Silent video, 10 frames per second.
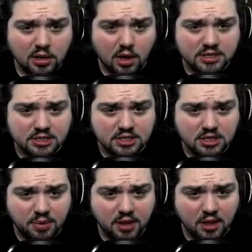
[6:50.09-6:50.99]
Is this
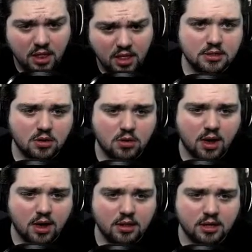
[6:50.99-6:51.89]
the pill?
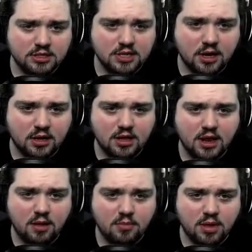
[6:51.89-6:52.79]
Okay, let's take the
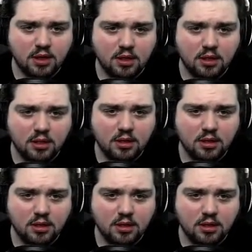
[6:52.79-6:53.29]
damn pill.